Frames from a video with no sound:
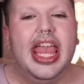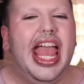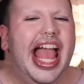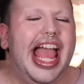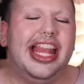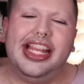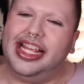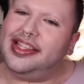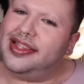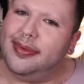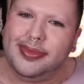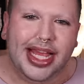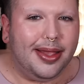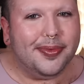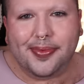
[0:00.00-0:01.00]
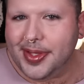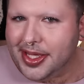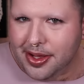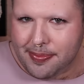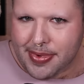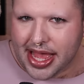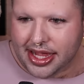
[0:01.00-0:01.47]
And like sometimes we go
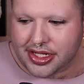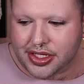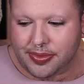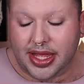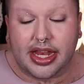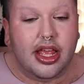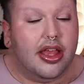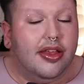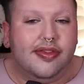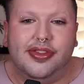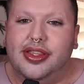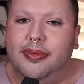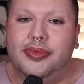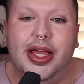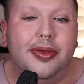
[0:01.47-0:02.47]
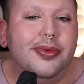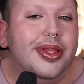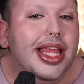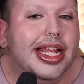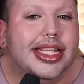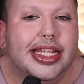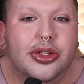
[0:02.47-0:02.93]
back to it. Sometimes we
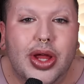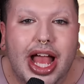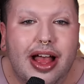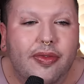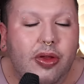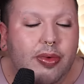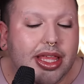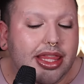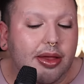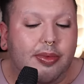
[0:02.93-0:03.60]
like to travel with it.